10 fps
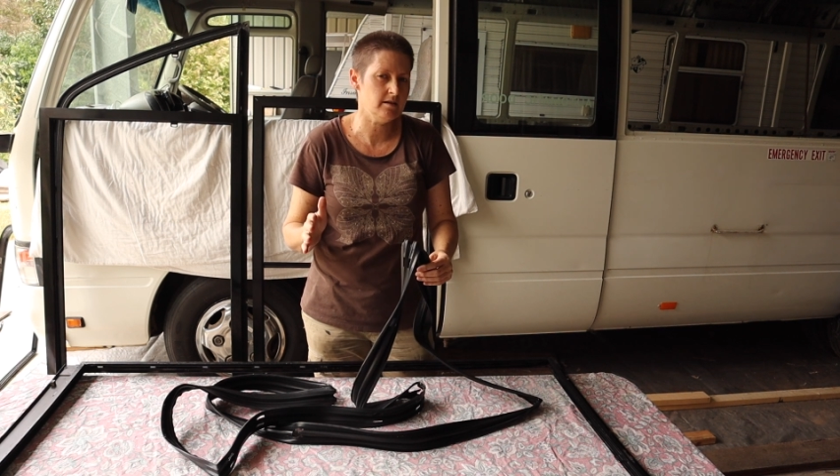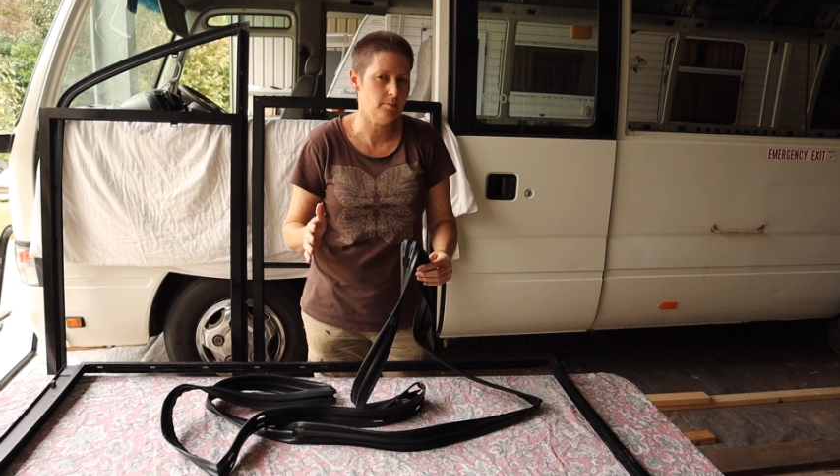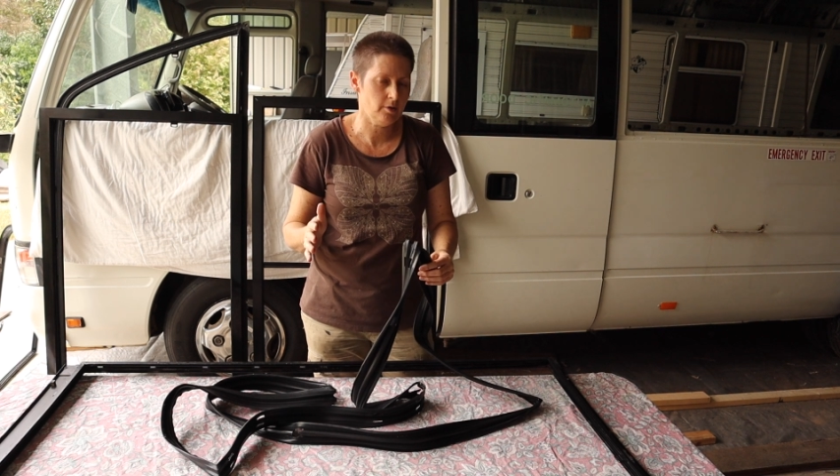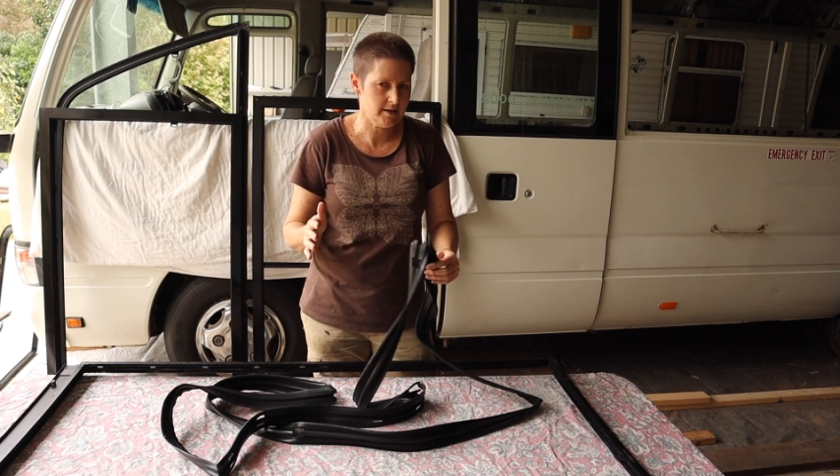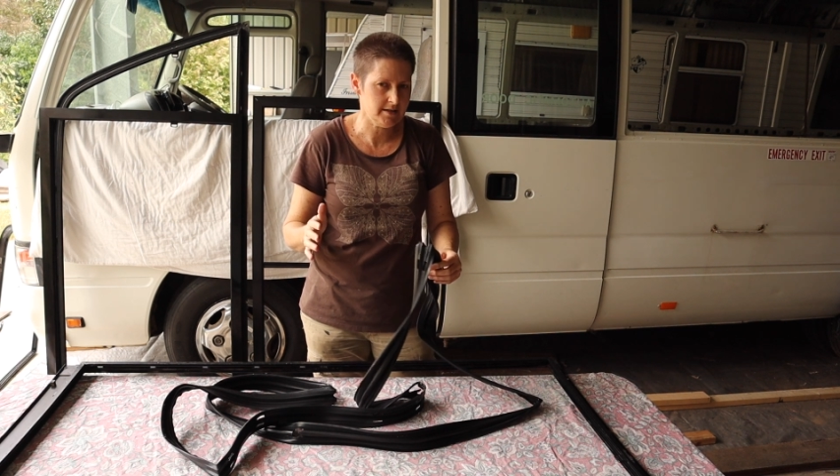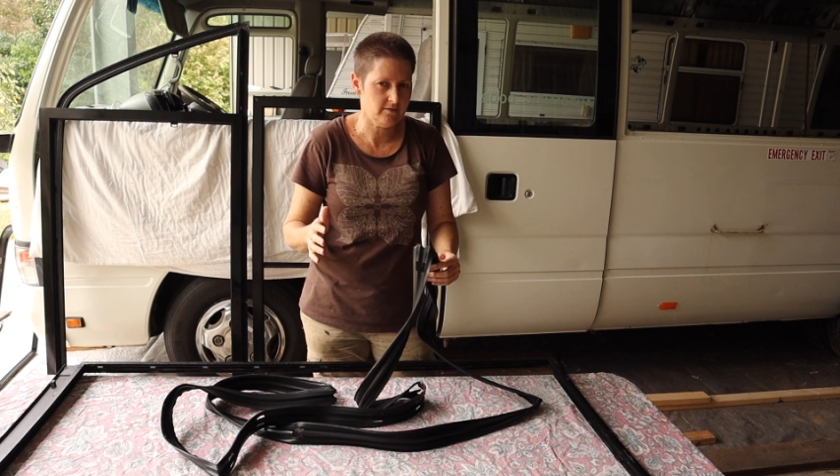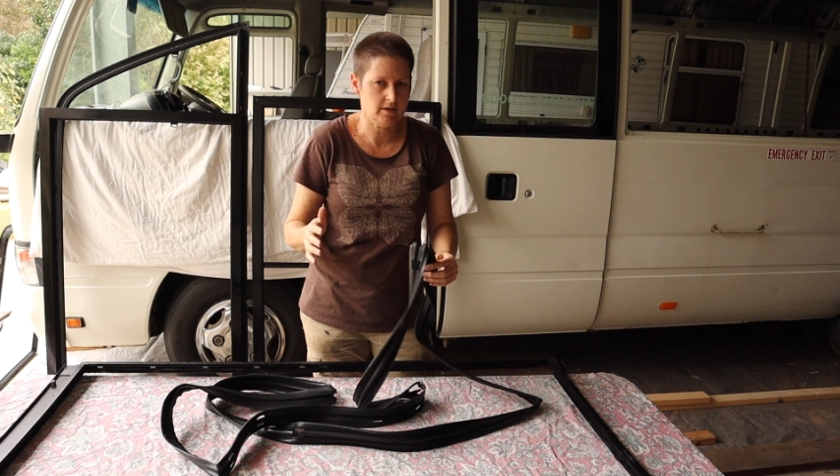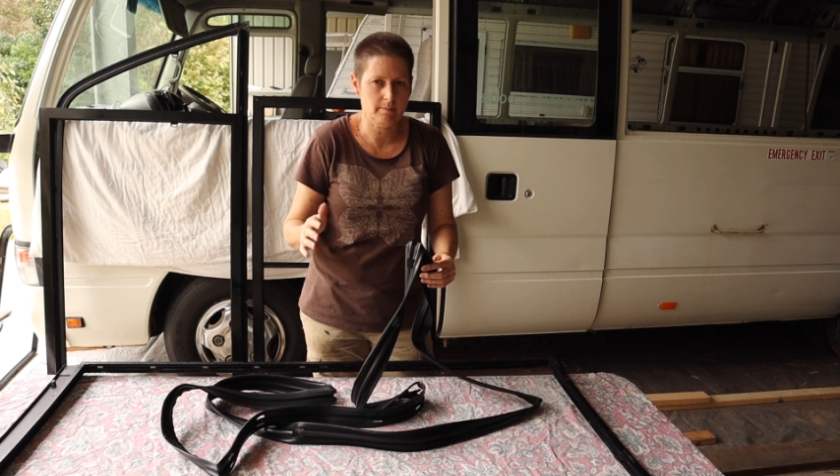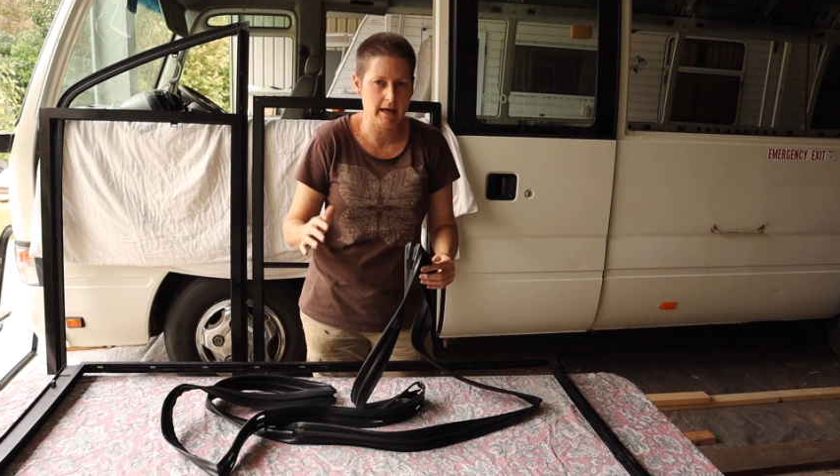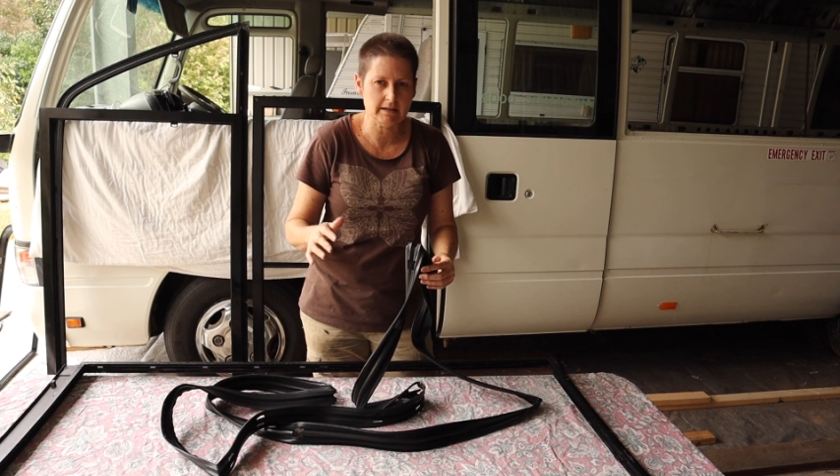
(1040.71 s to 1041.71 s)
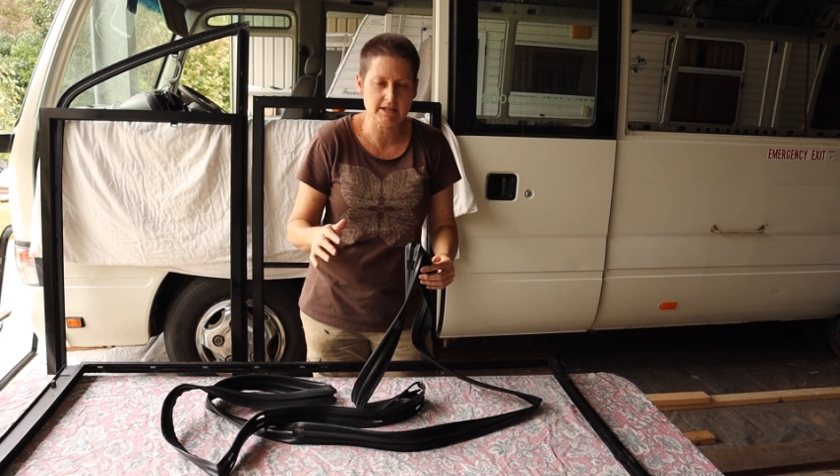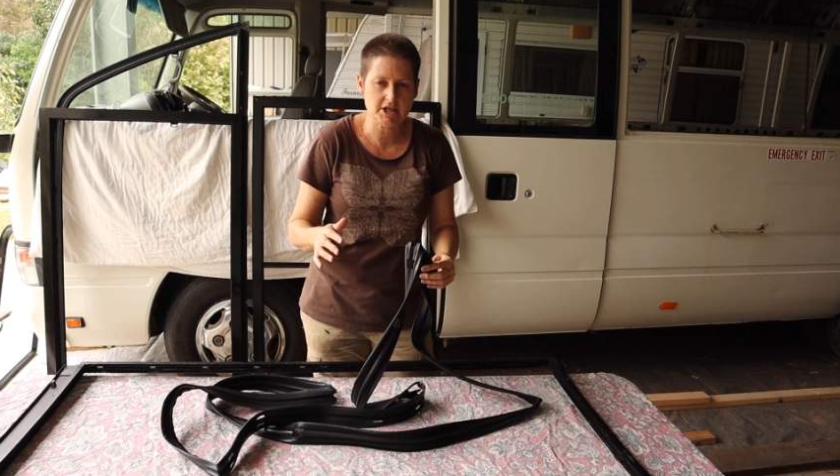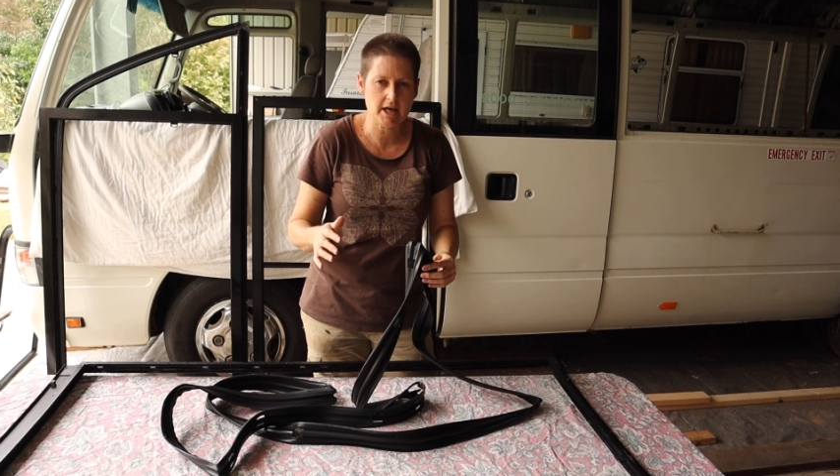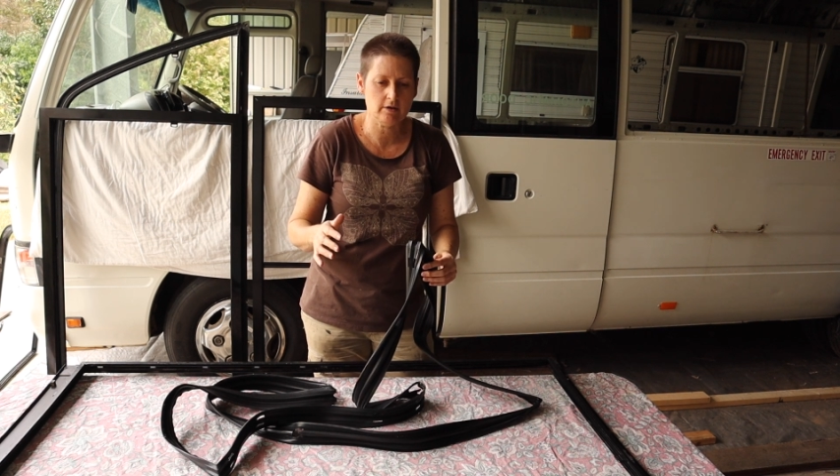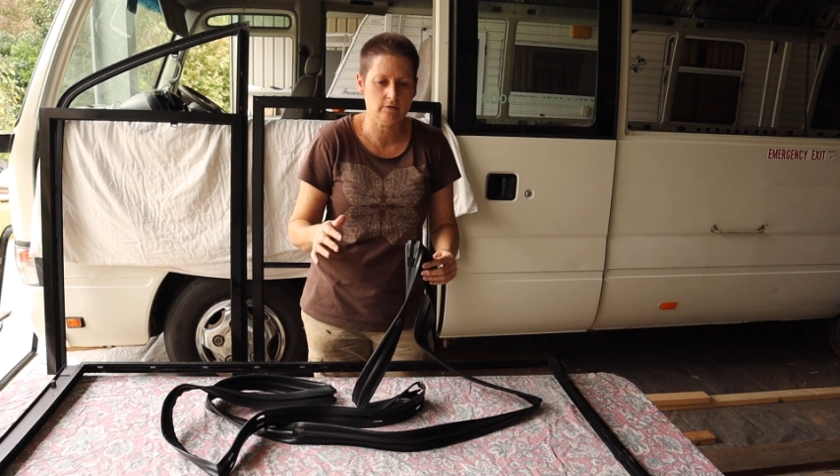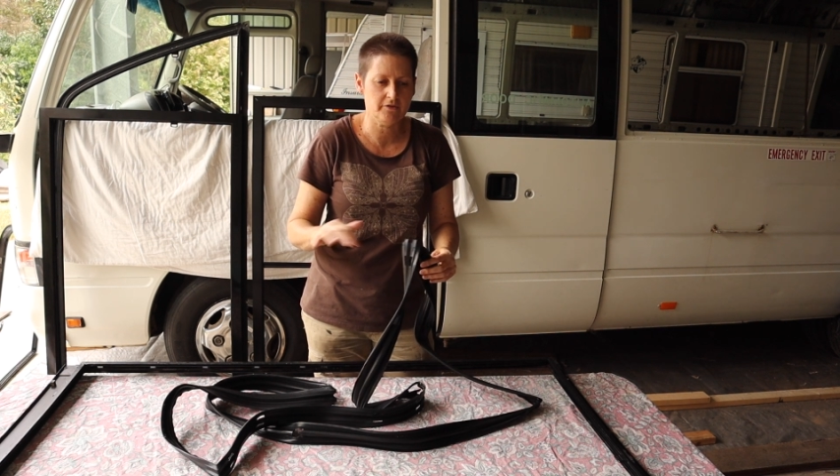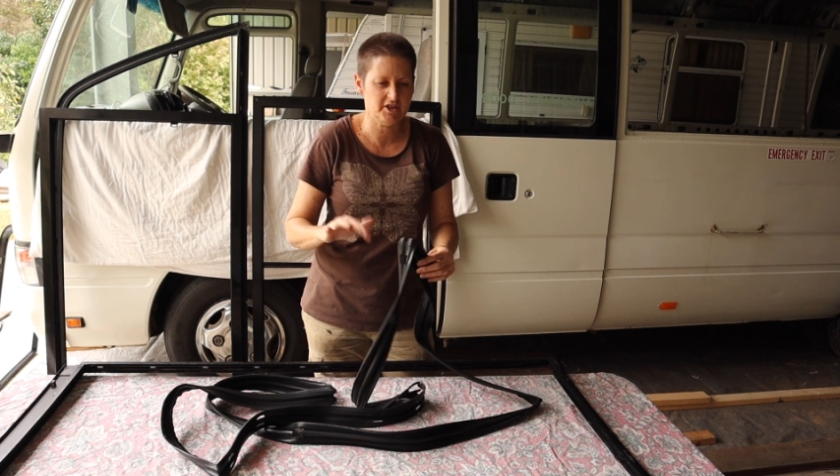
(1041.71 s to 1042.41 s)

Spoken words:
the price of the Bailey channel,